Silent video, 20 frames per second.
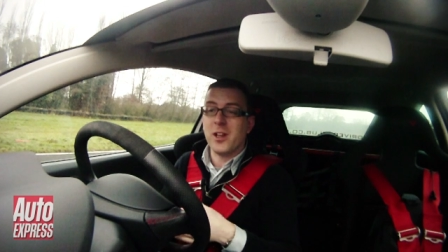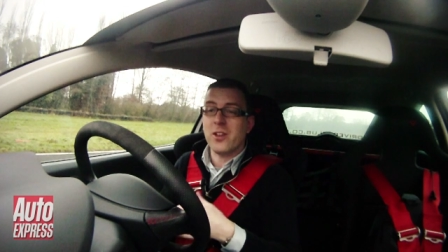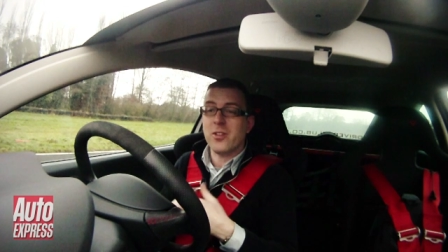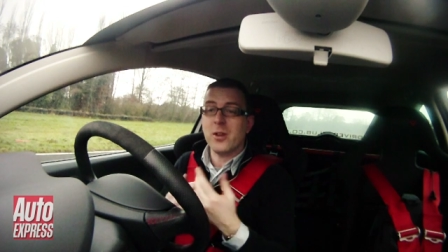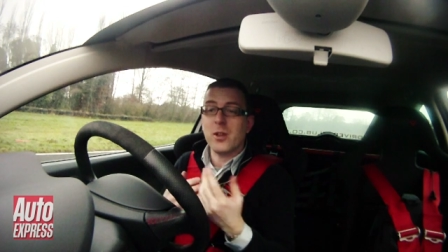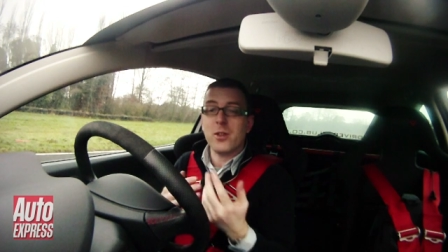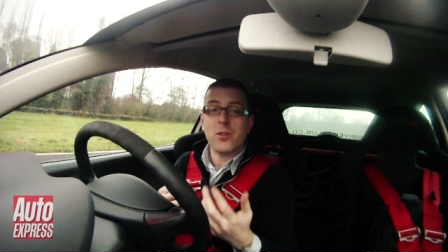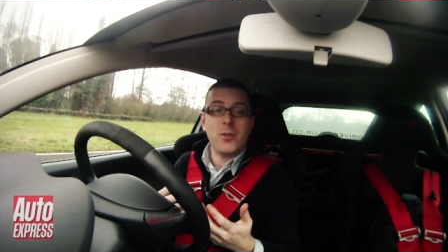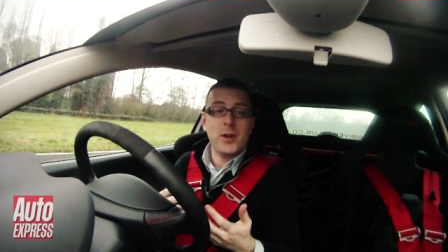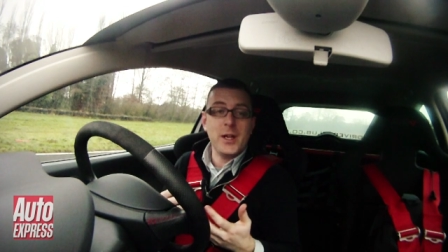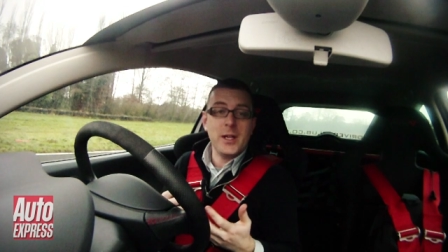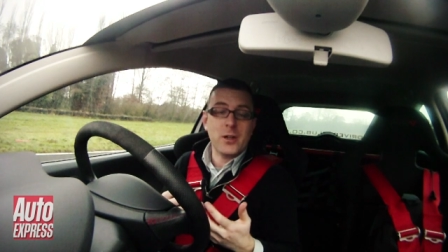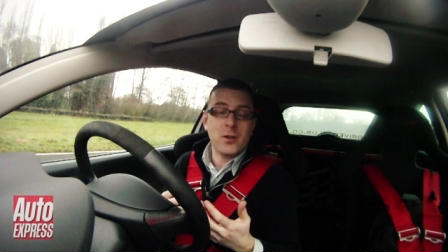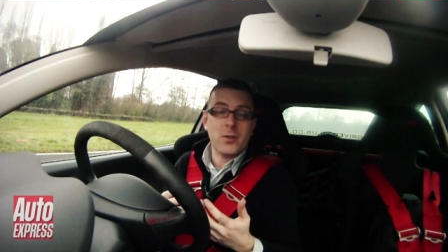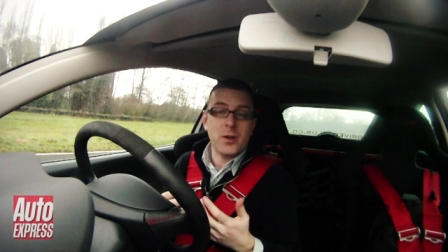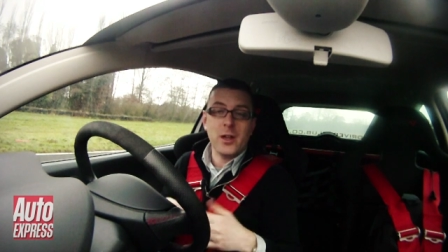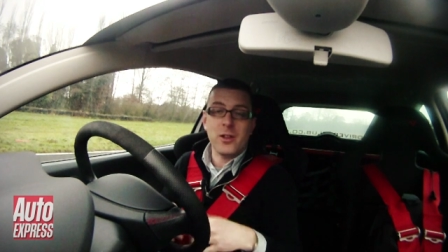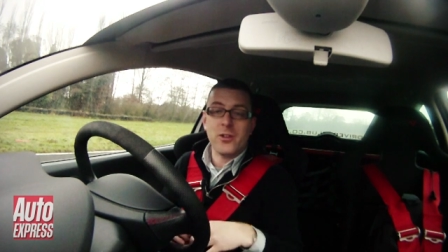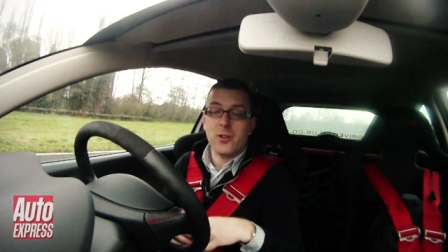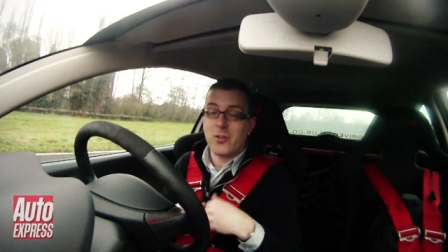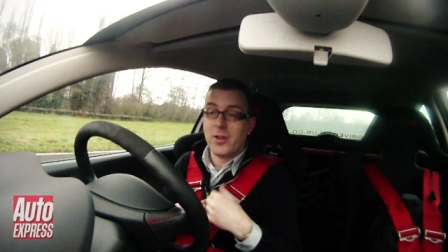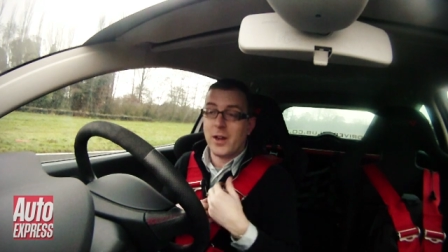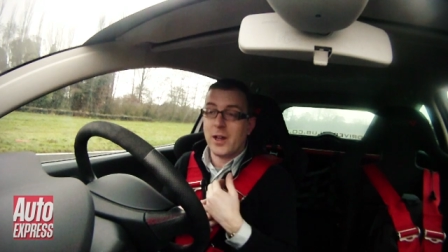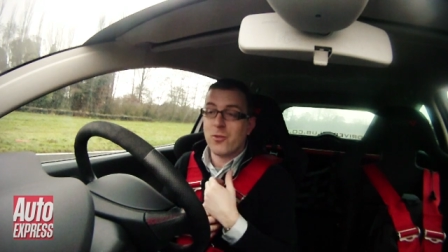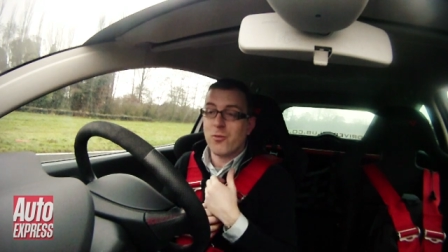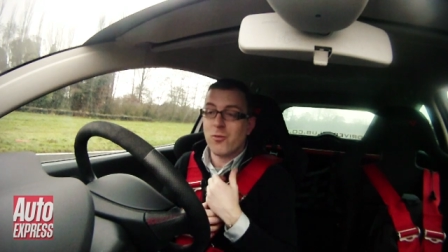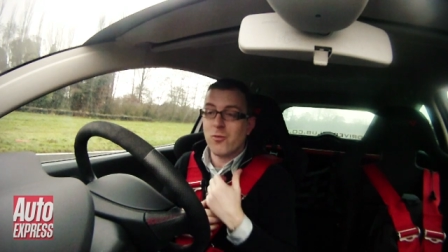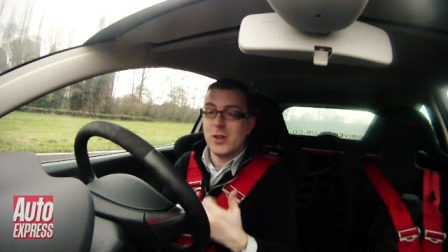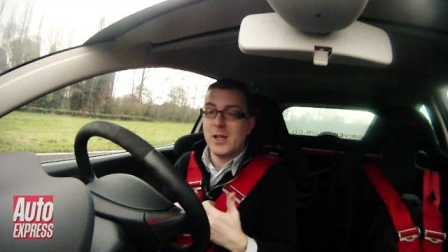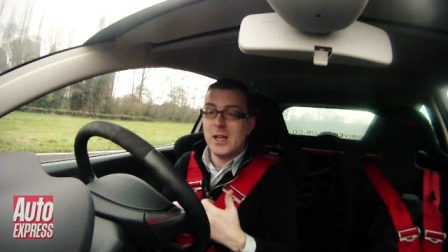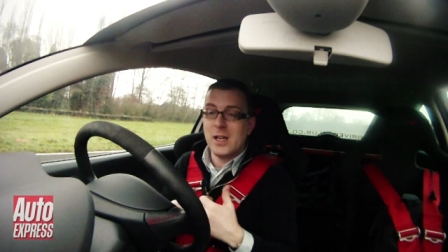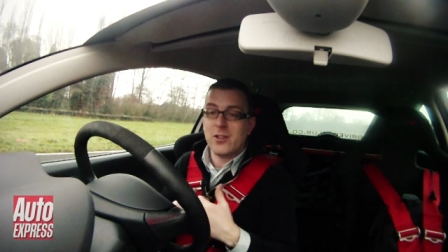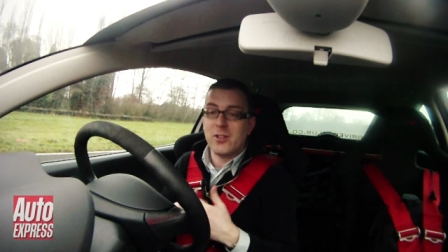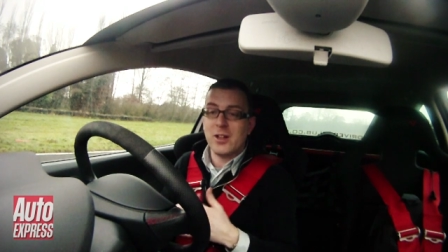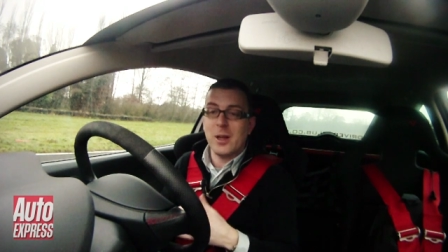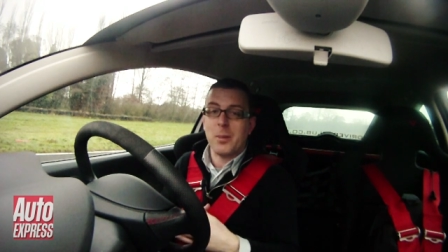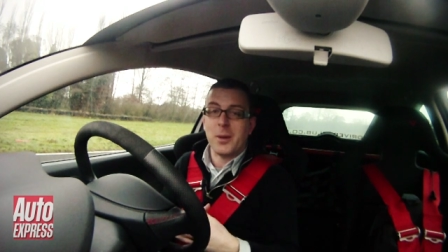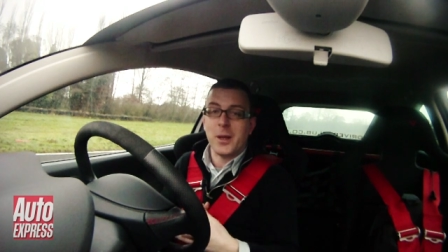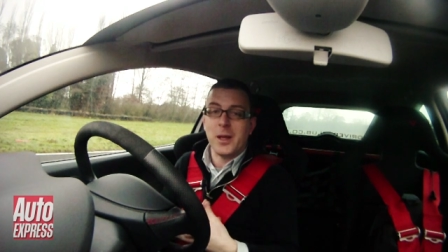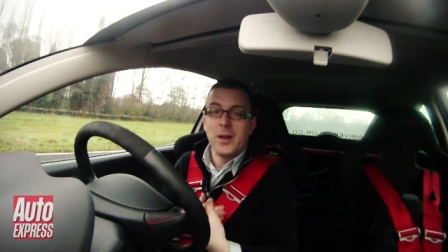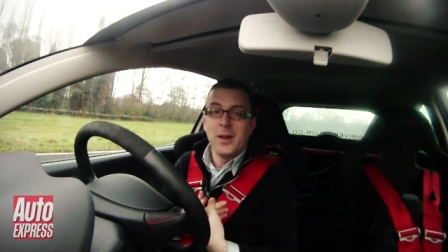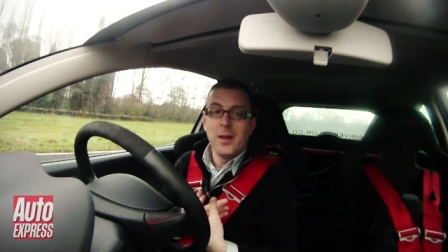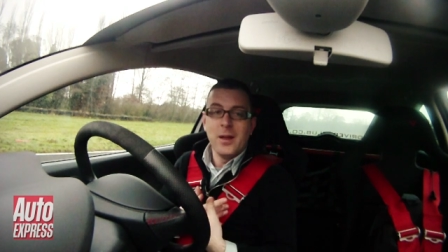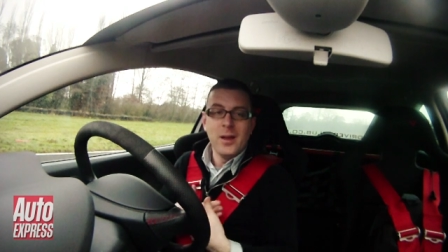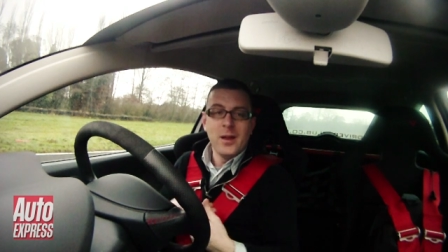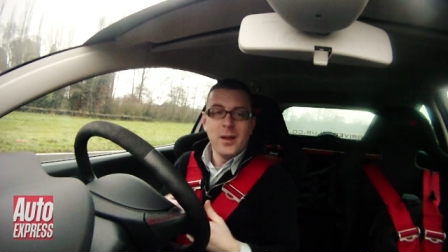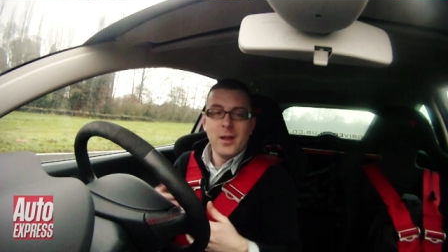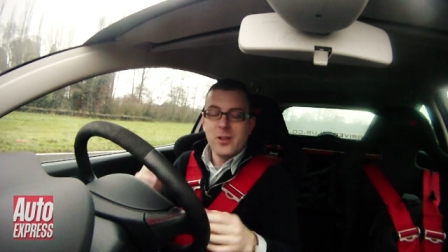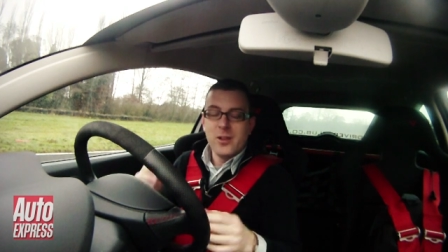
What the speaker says: but it's only 3 degrees, the track's really slippy.